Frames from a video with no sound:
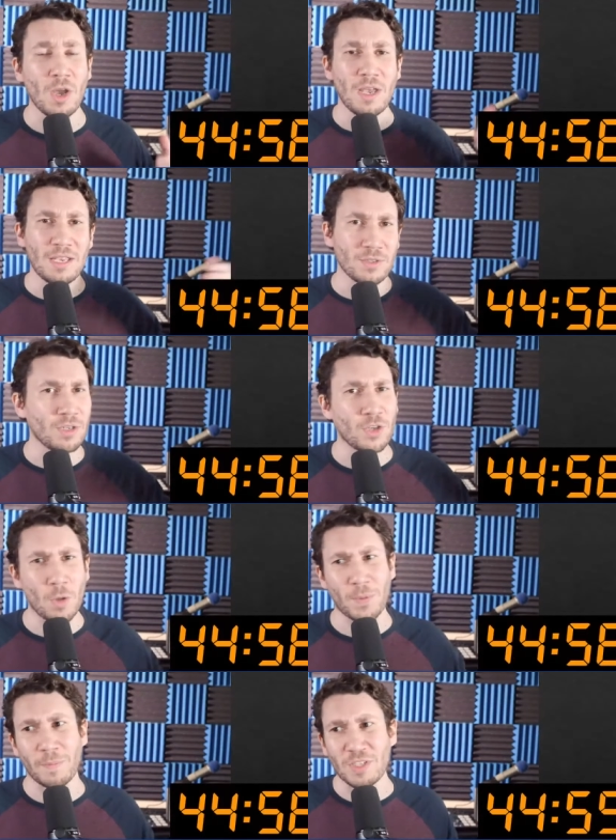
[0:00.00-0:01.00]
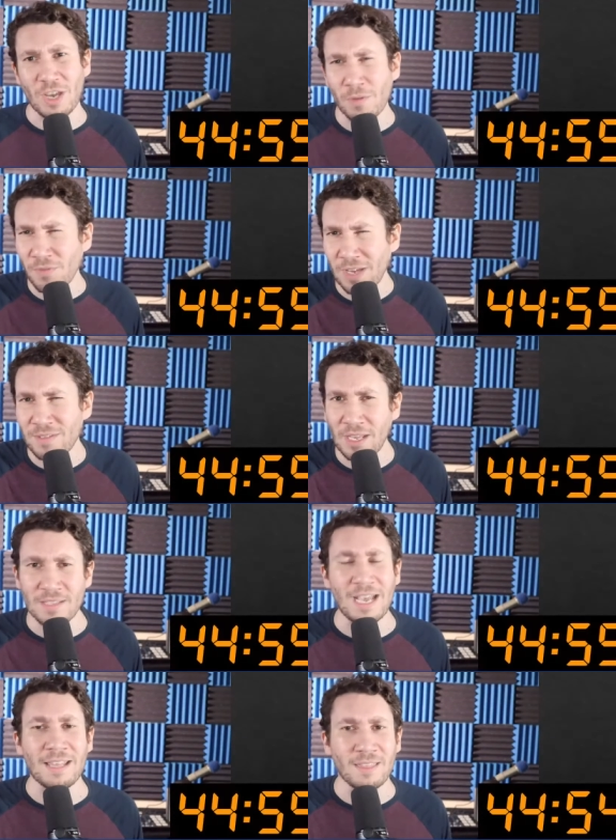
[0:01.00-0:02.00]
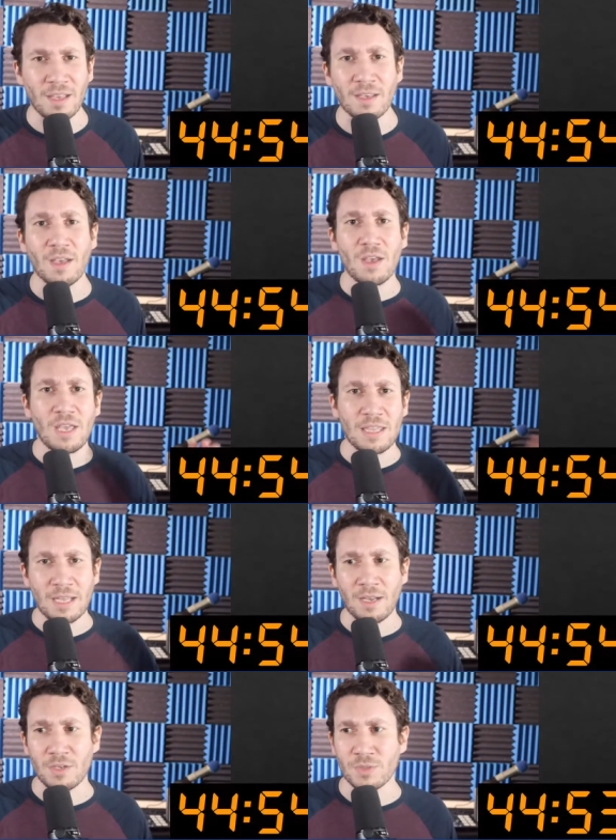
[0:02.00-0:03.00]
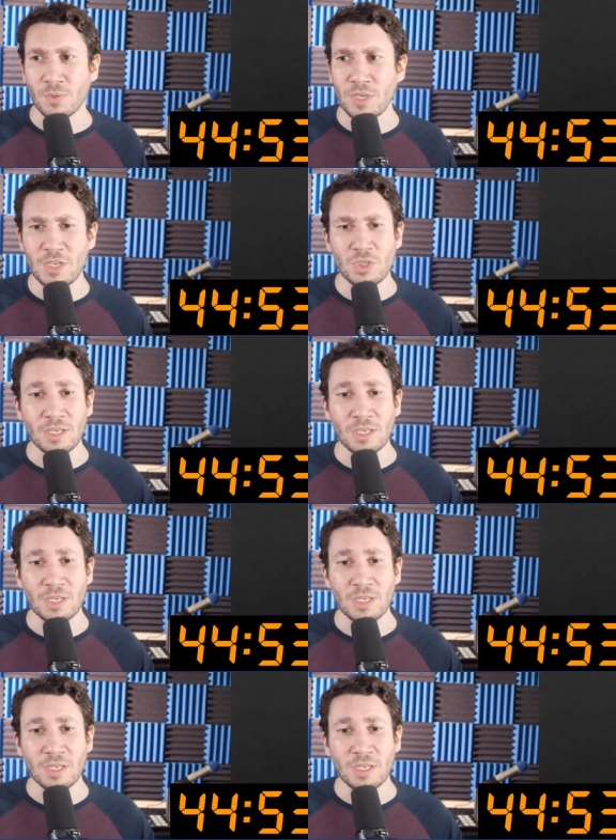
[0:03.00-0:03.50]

He's going to go pretty much every five days, I think, in that Dodgers rotation.